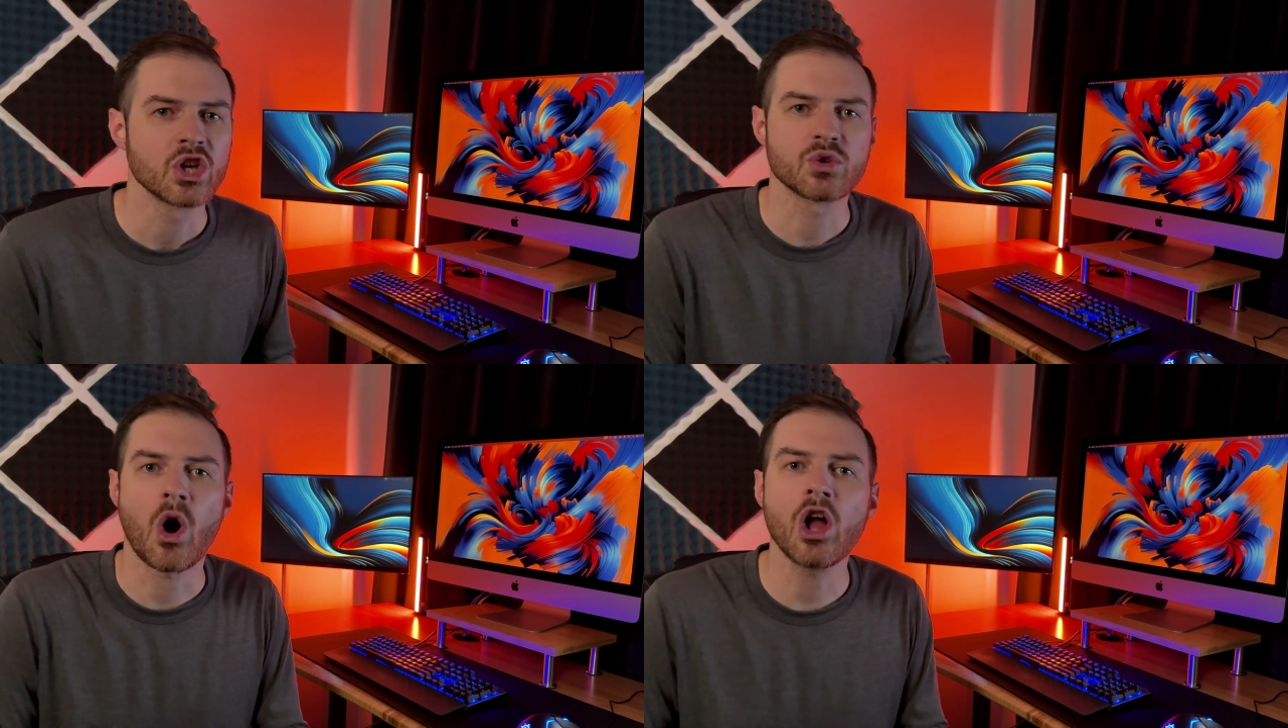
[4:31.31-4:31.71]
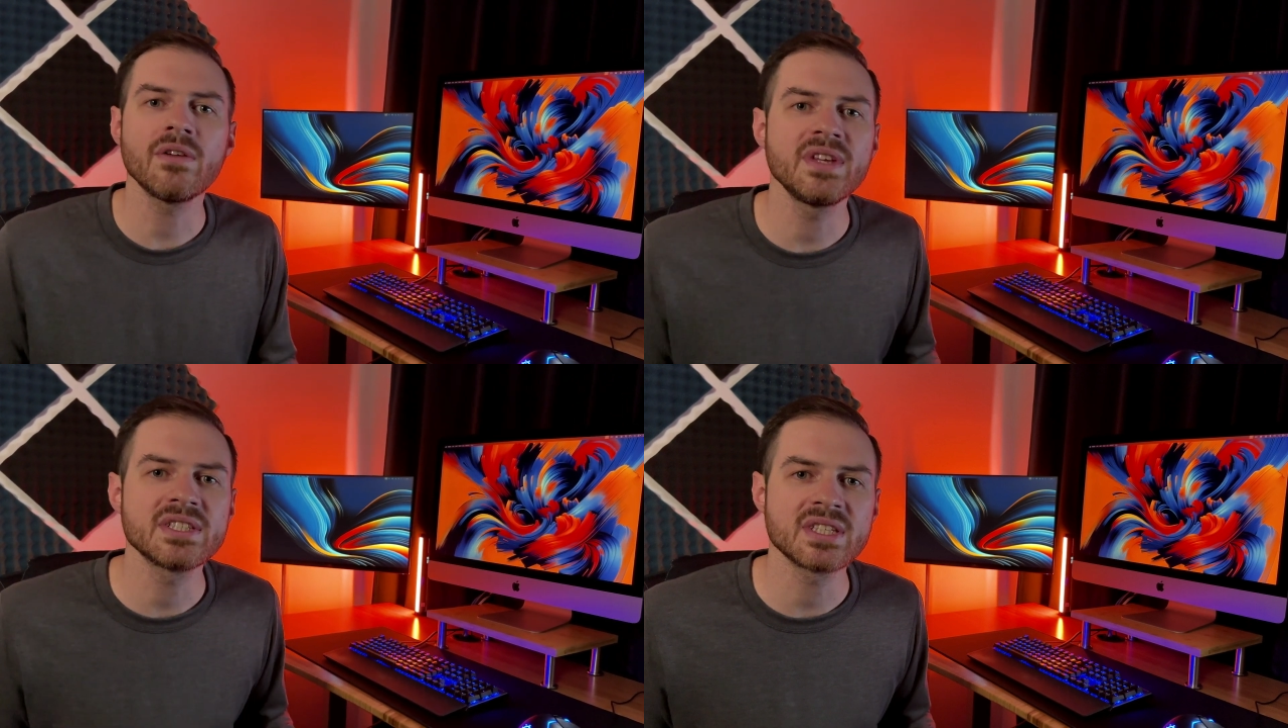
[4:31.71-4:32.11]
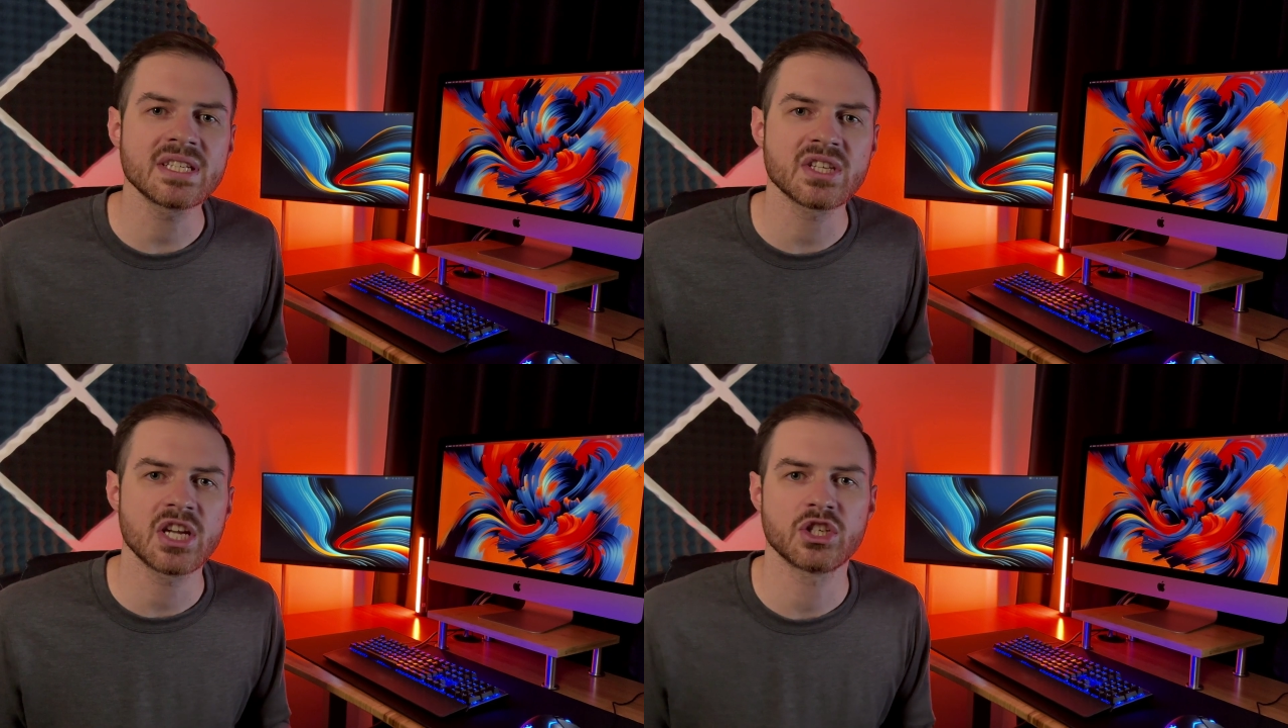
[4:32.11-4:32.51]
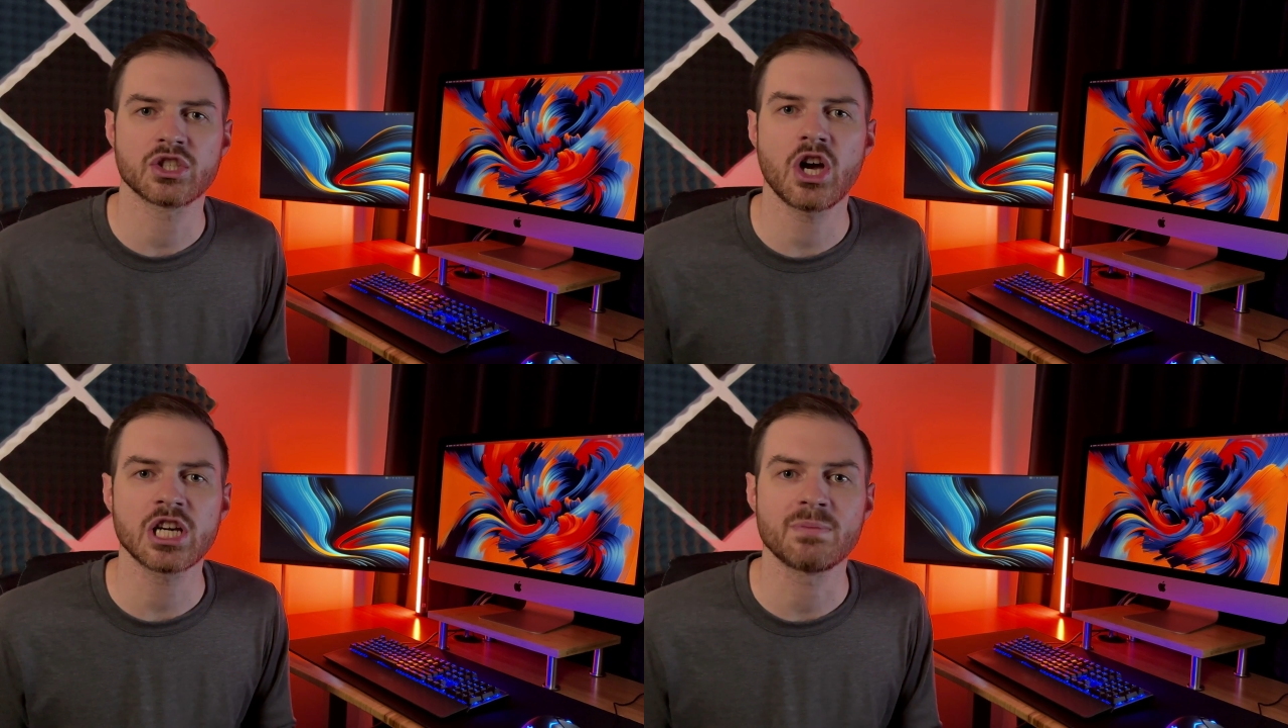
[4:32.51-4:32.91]
so all of these things that I just
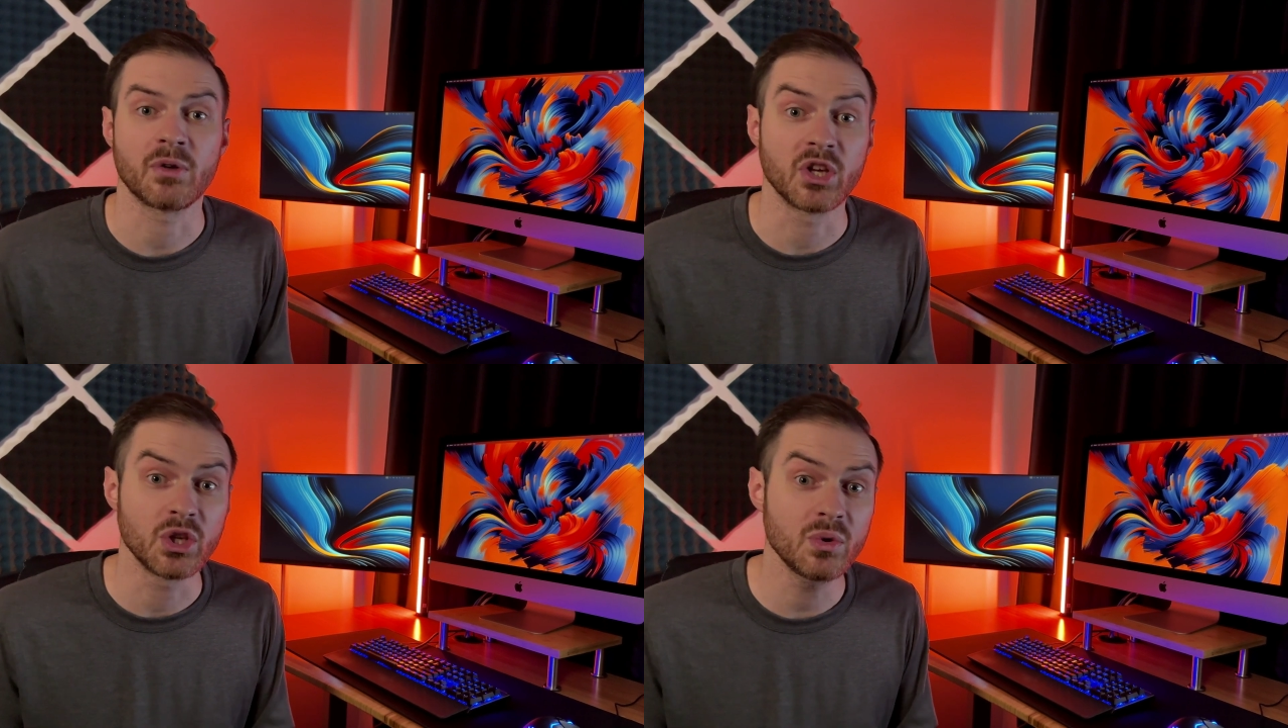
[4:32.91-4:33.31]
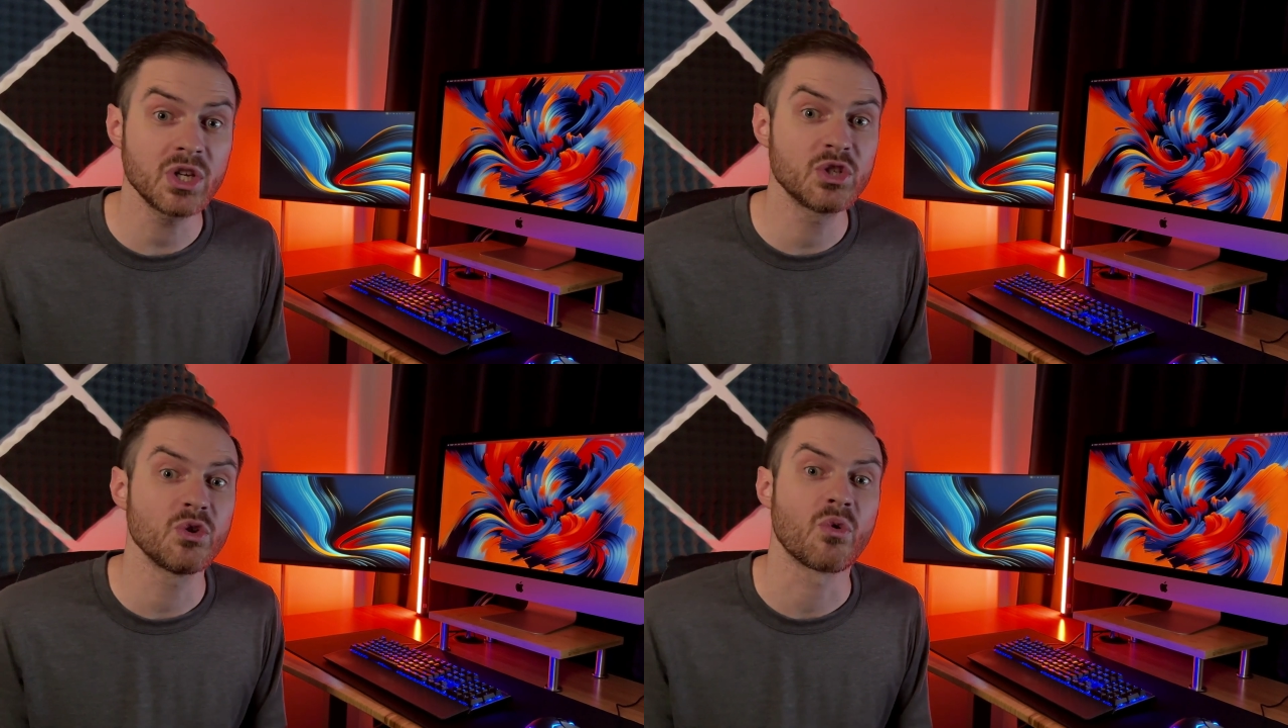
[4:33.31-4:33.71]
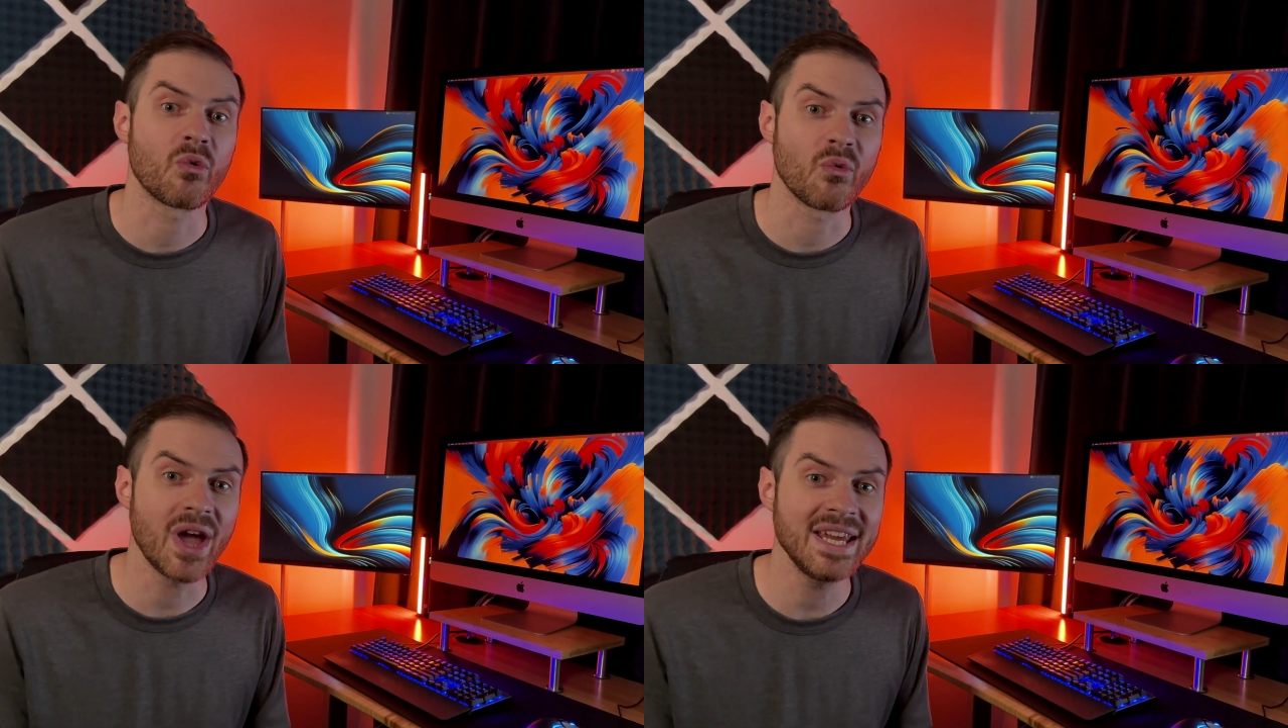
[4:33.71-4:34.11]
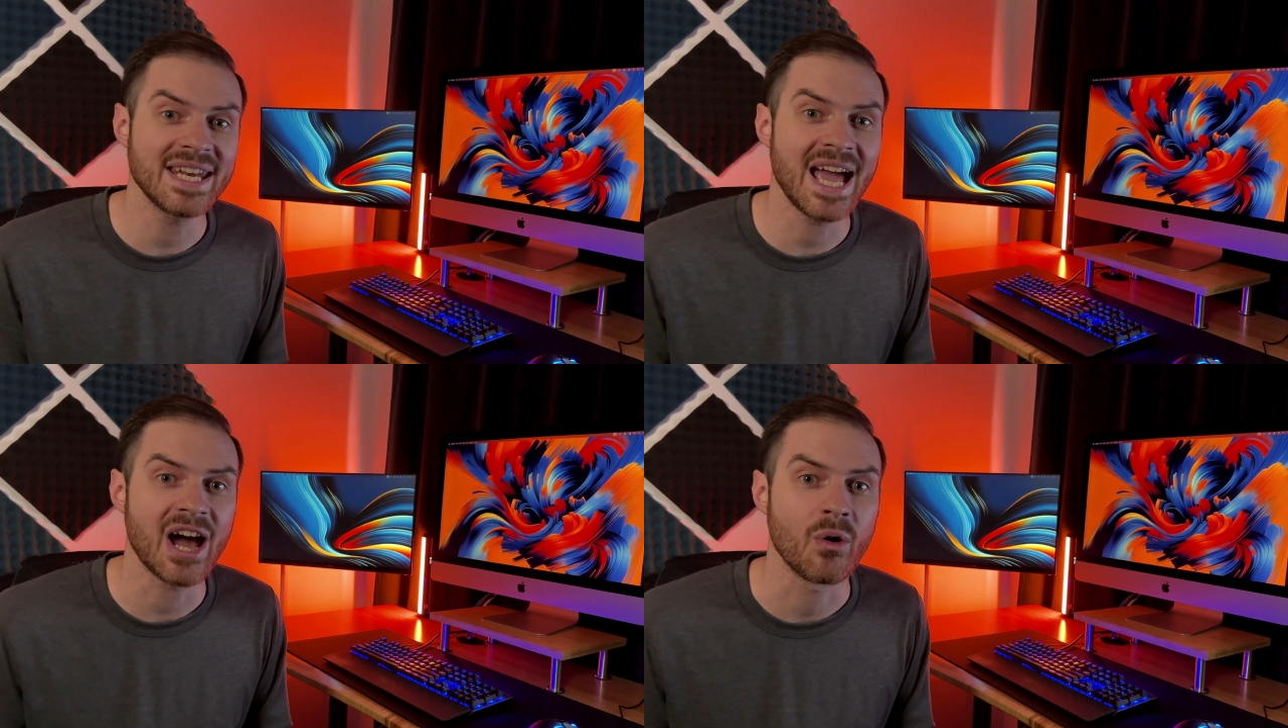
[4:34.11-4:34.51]
talked about that you can do right
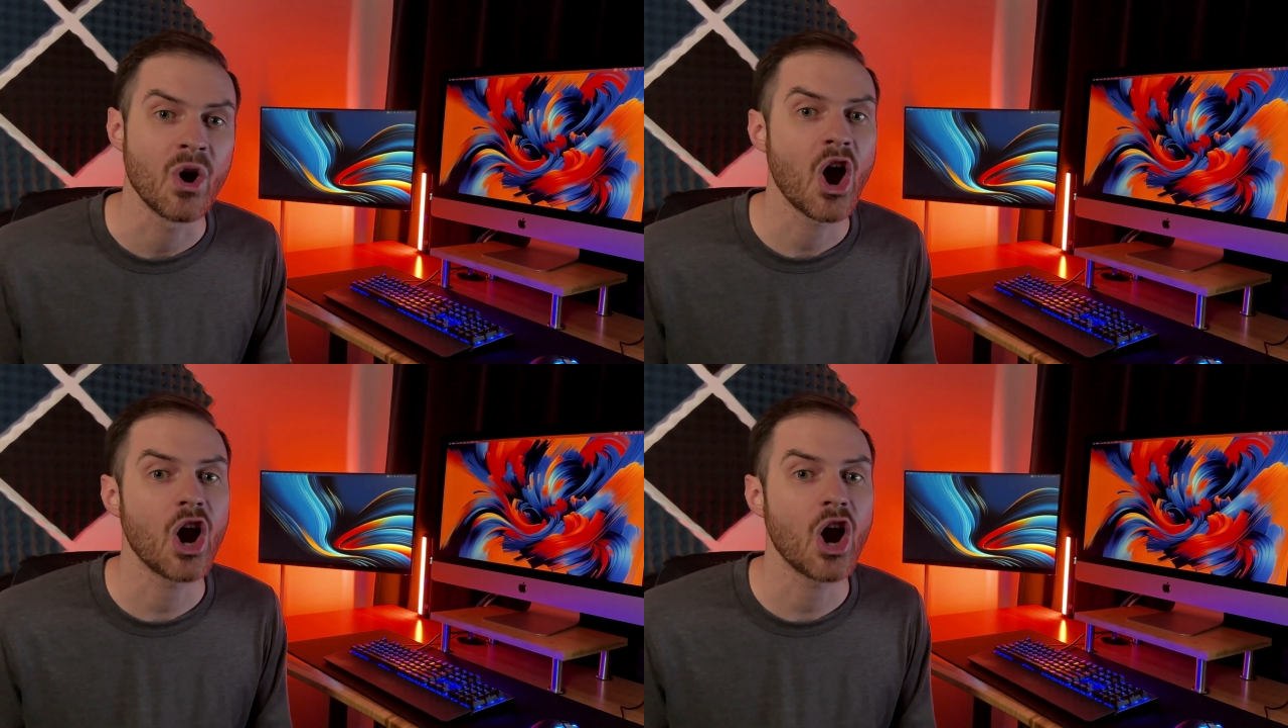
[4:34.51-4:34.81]
now